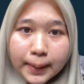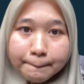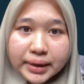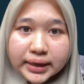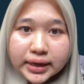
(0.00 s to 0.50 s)

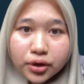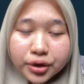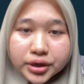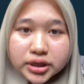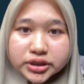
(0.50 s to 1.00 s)
Pecking
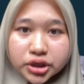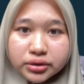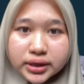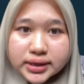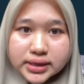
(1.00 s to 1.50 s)
order
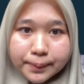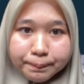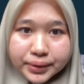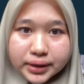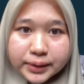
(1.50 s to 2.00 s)
theory
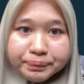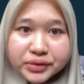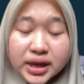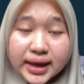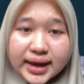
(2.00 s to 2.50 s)
example.
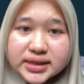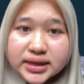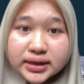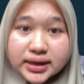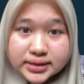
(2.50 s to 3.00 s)
As
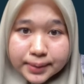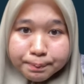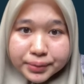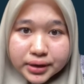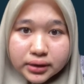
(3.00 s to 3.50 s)
an
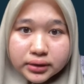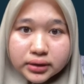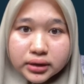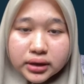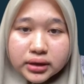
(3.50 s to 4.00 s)
example,
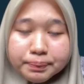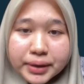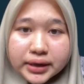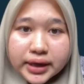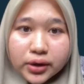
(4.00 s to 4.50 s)

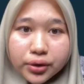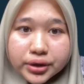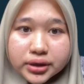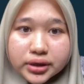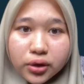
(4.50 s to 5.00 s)
pecking
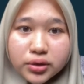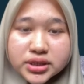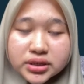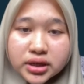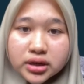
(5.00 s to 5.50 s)
order
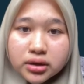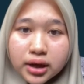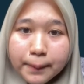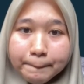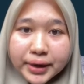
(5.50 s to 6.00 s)
consider a
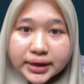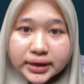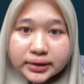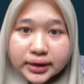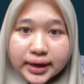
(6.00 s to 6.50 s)

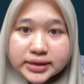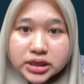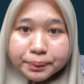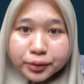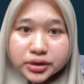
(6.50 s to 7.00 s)
company that has
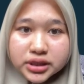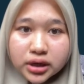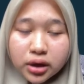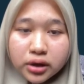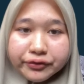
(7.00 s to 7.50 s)
a
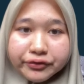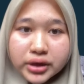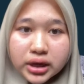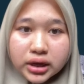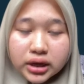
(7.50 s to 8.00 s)
project of
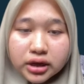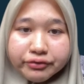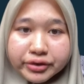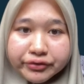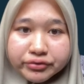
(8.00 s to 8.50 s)

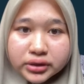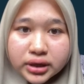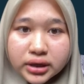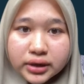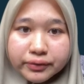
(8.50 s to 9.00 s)

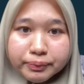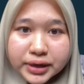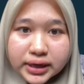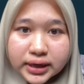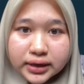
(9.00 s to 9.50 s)
50
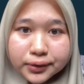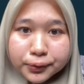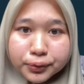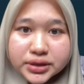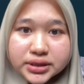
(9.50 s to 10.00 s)
million
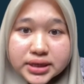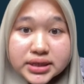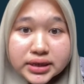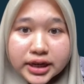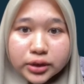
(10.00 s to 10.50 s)
which
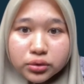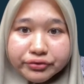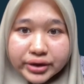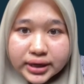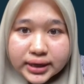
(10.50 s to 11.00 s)
is need to
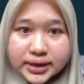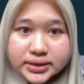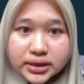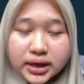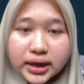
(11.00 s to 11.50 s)

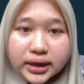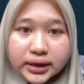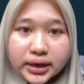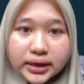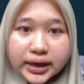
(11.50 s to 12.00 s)
finance.
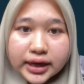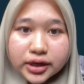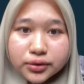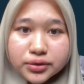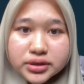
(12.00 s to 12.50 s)
It can
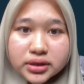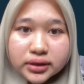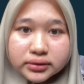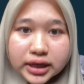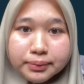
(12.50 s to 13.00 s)
use
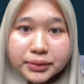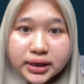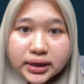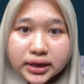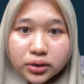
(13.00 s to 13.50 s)
10
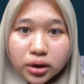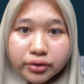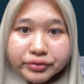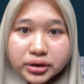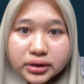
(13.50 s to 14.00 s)
million
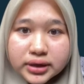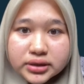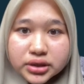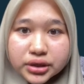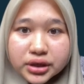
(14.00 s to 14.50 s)
of the
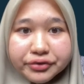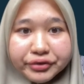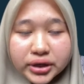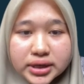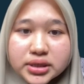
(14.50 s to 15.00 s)
internal
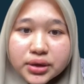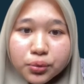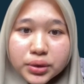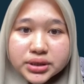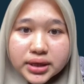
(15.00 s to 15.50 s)

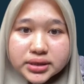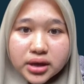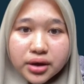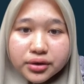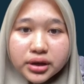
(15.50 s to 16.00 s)
financing which is
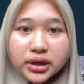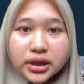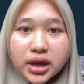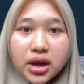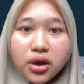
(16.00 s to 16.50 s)

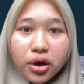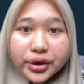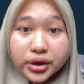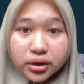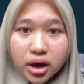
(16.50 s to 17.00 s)
currently
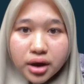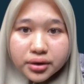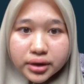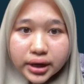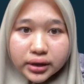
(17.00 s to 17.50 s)
on a
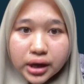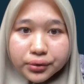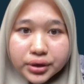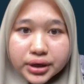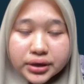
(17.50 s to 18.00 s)
current
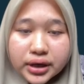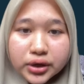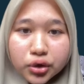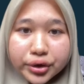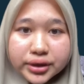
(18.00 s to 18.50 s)
account
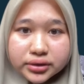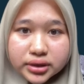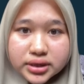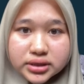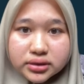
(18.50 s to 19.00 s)
yielding no interest.